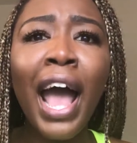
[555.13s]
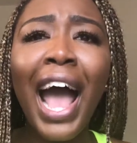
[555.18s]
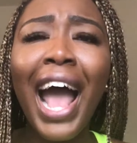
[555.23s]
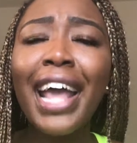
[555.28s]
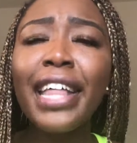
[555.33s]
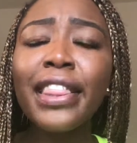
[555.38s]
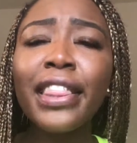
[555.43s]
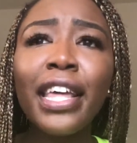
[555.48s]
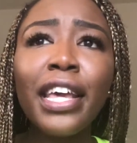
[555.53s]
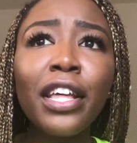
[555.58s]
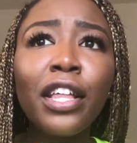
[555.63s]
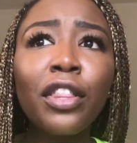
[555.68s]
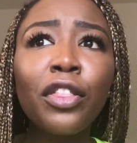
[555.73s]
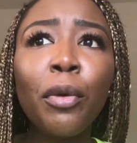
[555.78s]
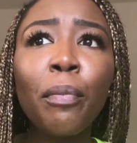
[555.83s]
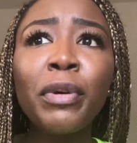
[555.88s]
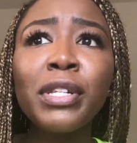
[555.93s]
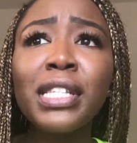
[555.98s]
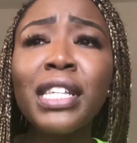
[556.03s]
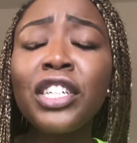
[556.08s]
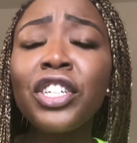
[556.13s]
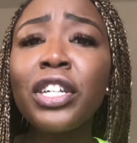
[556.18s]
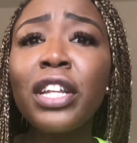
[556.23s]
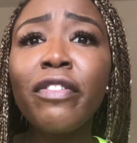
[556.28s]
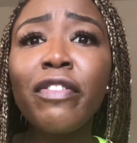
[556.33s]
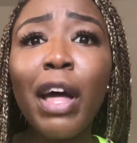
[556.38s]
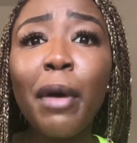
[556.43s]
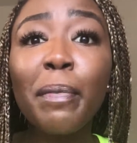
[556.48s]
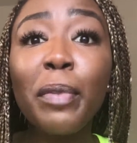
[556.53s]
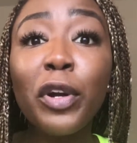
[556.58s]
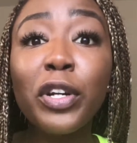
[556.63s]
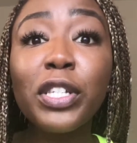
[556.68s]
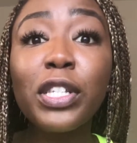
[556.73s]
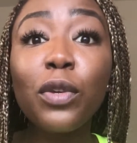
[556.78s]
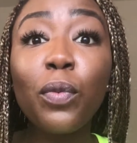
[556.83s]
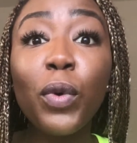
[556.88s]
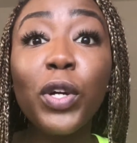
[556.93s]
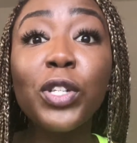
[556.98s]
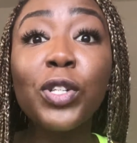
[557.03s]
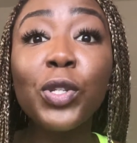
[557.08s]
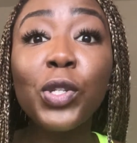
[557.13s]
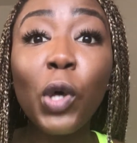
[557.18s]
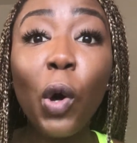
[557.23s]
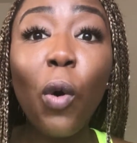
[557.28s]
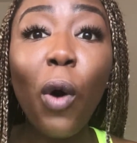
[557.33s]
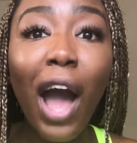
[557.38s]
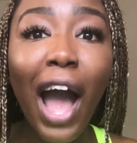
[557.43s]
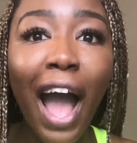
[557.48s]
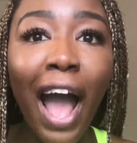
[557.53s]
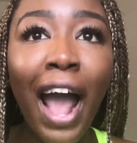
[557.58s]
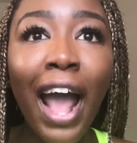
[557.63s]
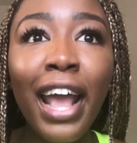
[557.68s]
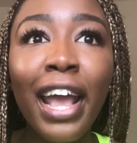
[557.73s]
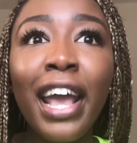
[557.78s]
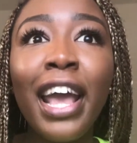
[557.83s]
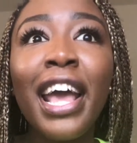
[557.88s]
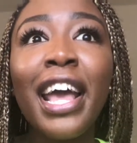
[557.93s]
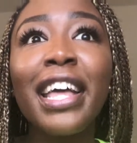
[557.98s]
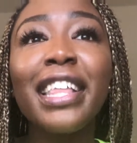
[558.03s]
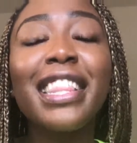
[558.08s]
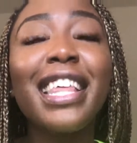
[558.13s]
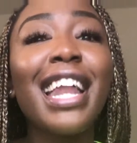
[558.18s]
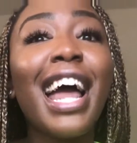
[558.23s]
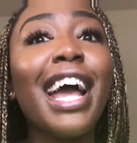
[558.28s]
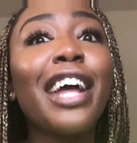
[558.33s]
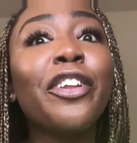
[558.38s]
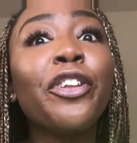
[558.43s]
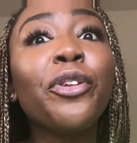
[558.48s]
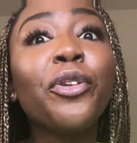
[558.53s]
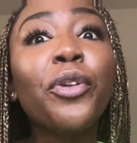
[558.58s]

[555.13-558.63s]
I think the position of that person was so high that I